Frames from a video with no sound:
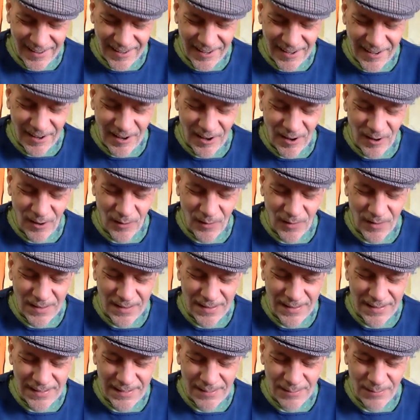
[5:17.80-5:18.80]
you know,
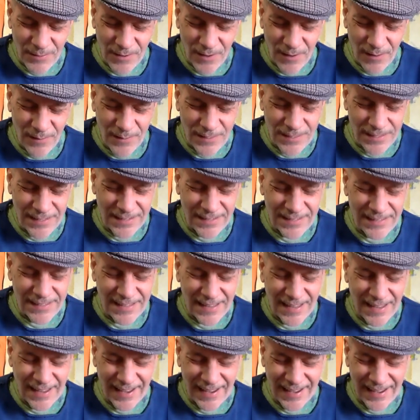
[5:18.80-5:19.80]
sometimes it's
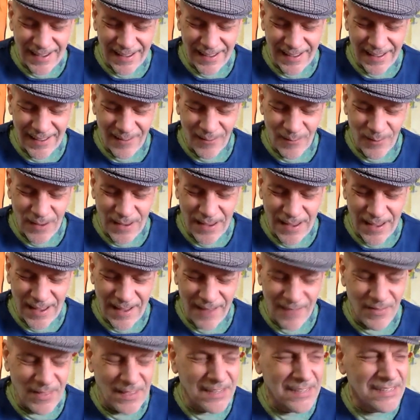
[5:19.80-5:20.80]
like we
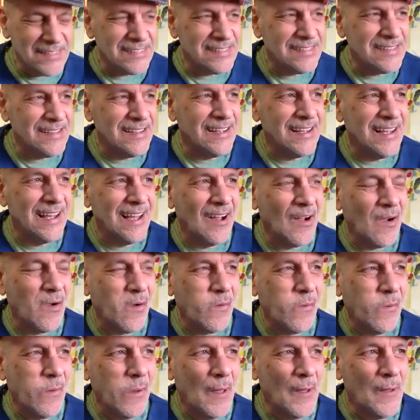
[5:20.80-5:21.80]
have this uh,
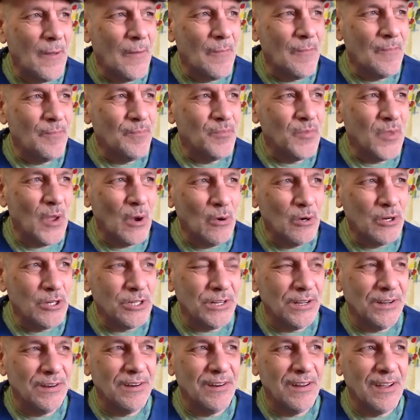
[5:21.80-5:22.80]

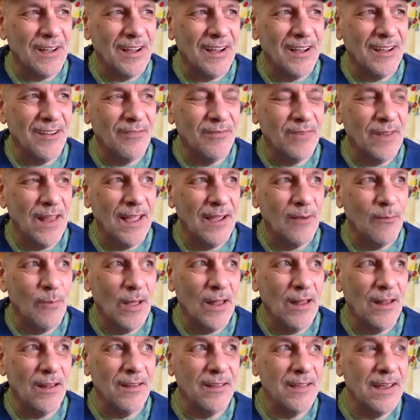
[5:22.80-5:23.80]
notion of like,
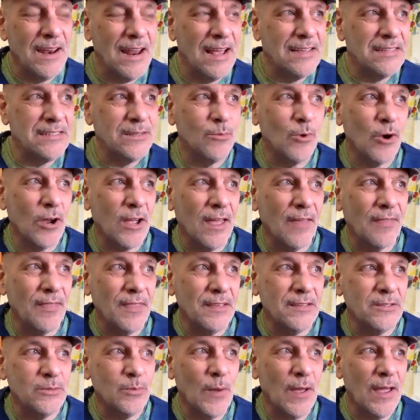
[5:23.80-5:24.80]
well, it has to work out
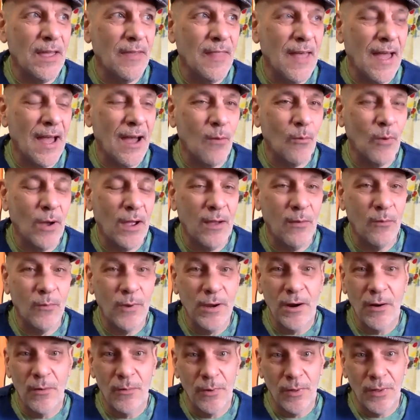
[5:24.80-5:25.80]
this way and that way. We
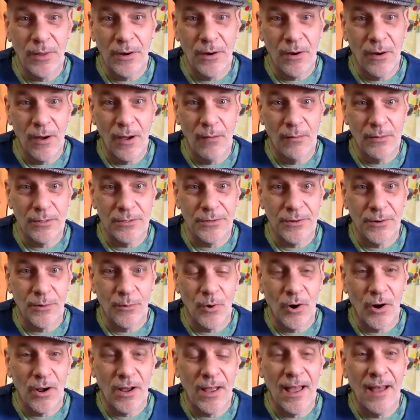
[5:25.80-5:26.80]
don't really know how it's going to
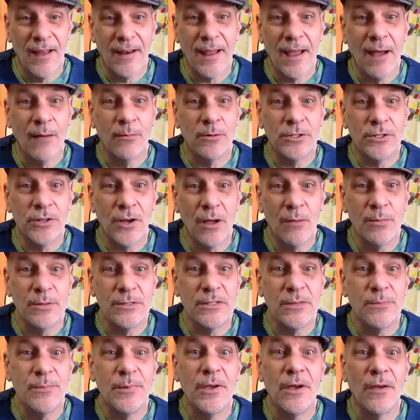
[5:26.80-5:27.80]
work out. Our job
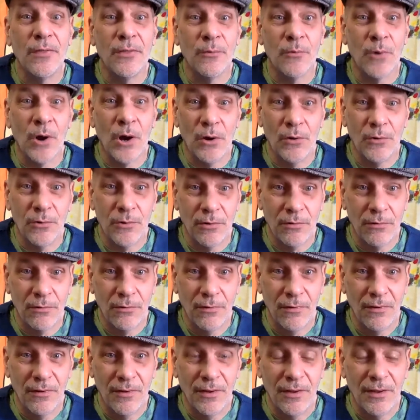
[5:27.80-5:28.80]
is to be on the road.
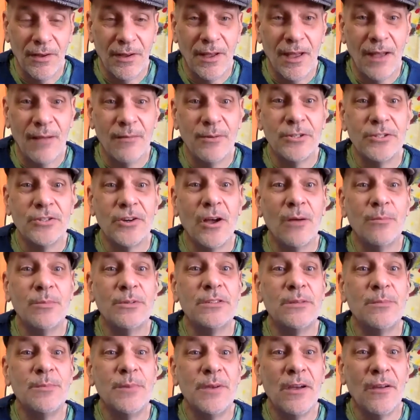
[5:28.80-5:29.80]
Our job
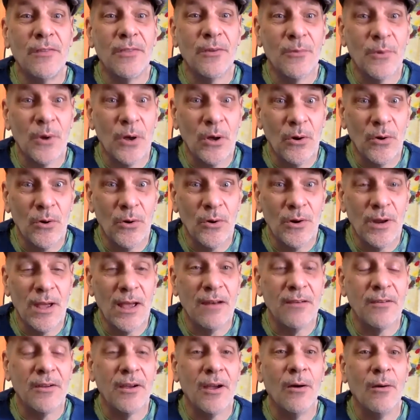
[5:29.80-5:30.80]
is to be on the road
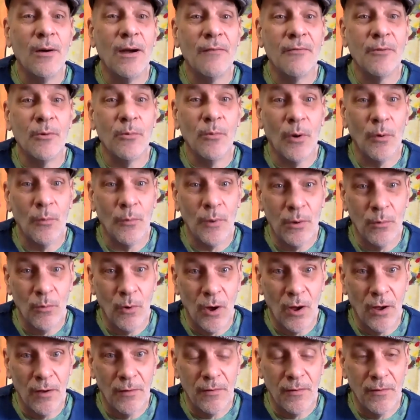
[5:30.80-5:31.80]
and to go after what we
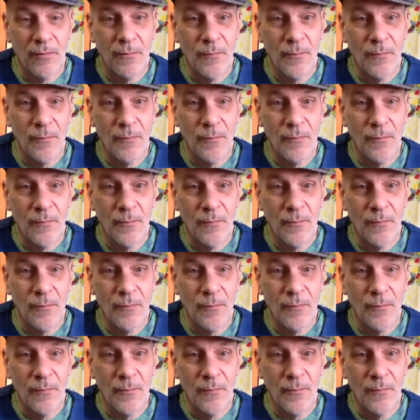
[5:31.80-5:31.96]
want.